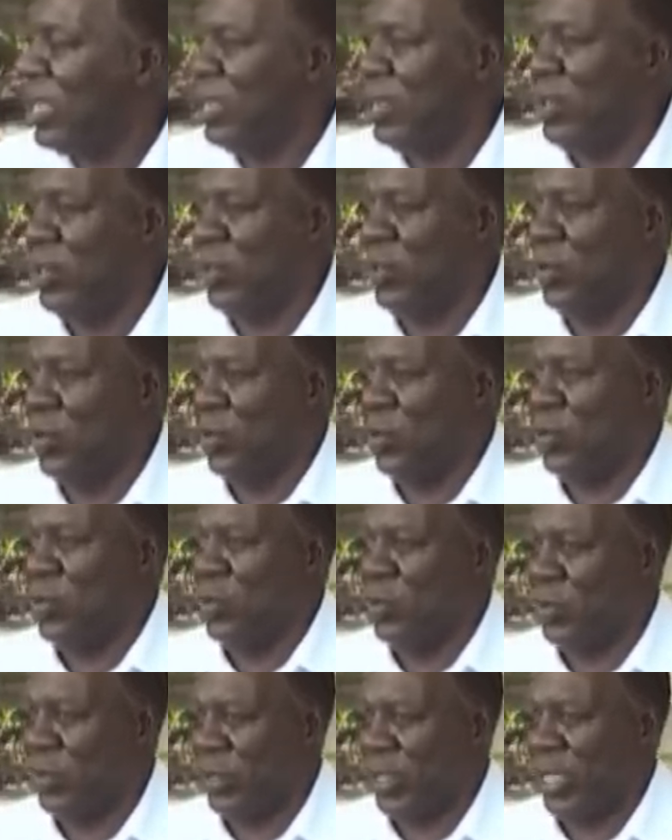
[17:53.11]
And uh, you know,
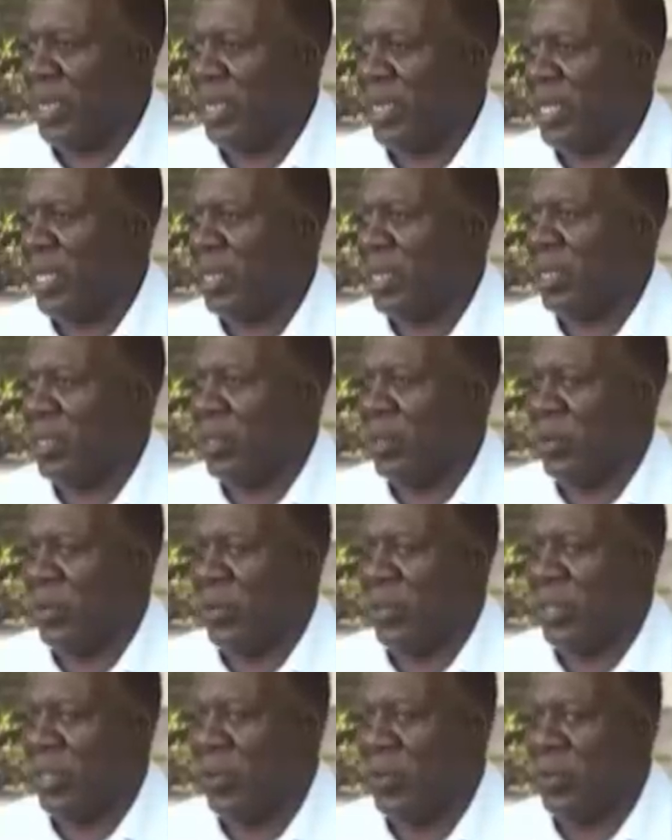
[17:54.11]
you said that you
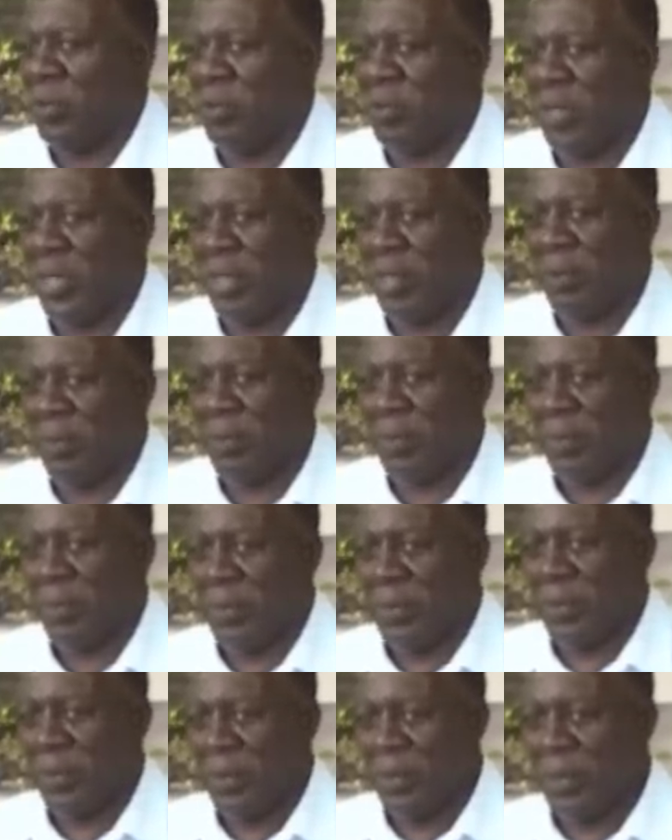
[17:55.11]
know he could be
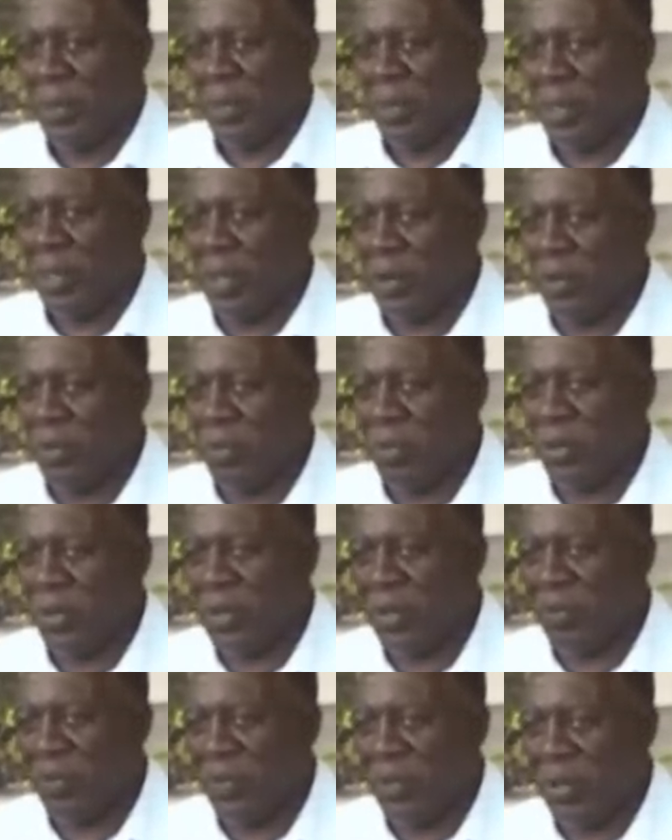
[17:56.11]

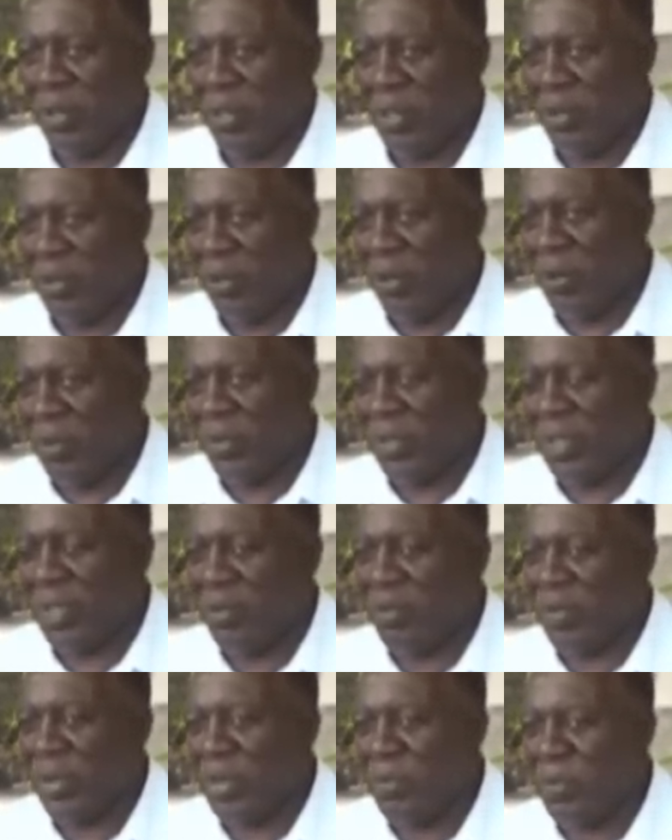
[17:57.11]
contributed for
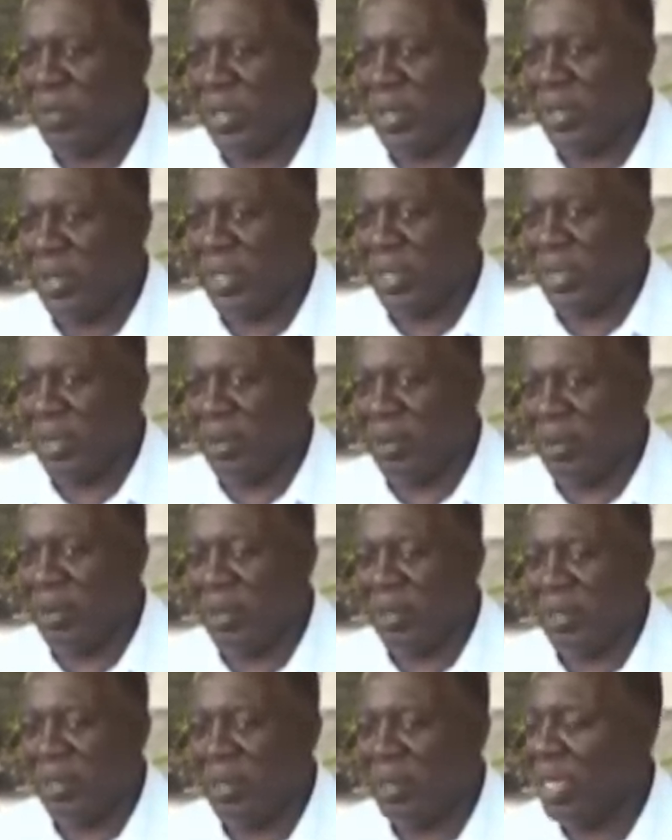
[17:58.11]
housing development
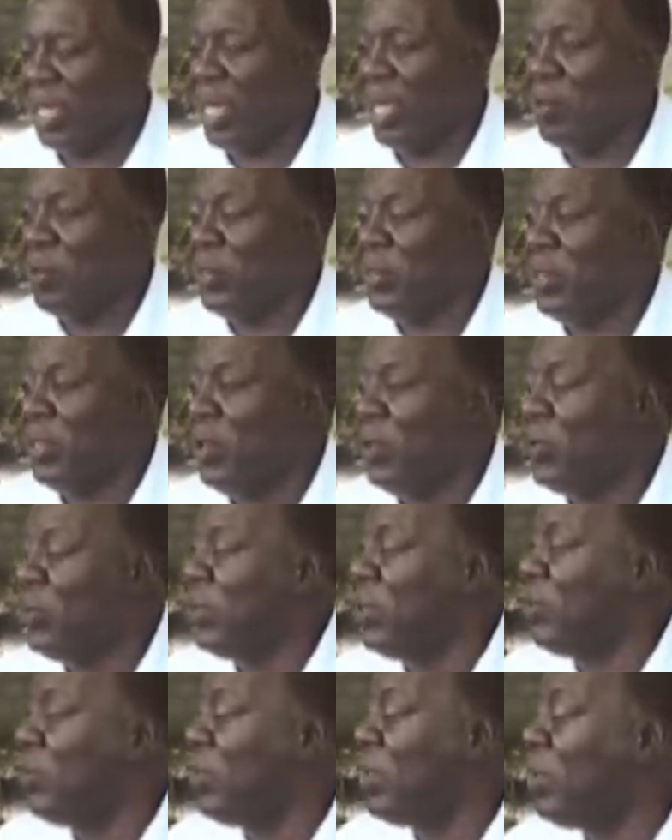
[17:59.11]
in, I would say
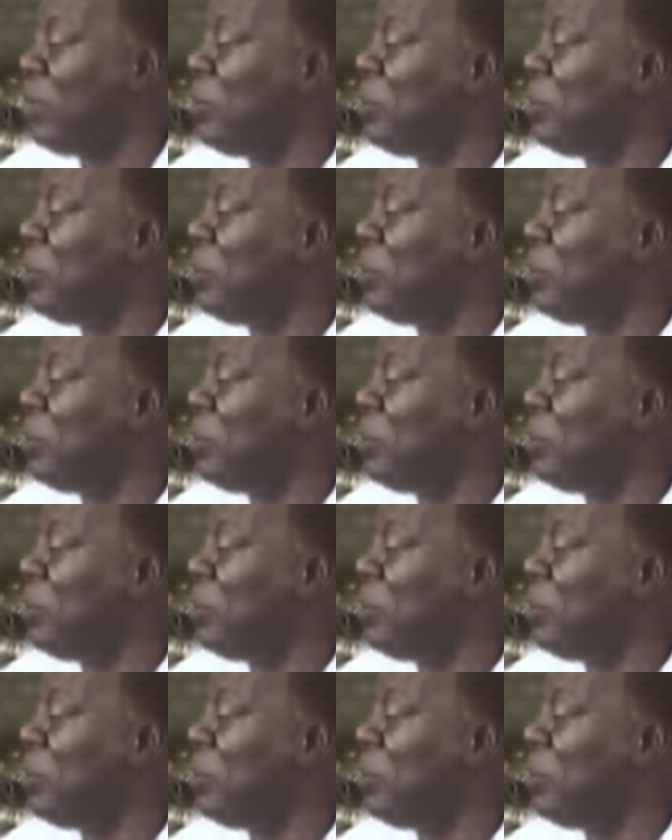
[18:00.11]
housing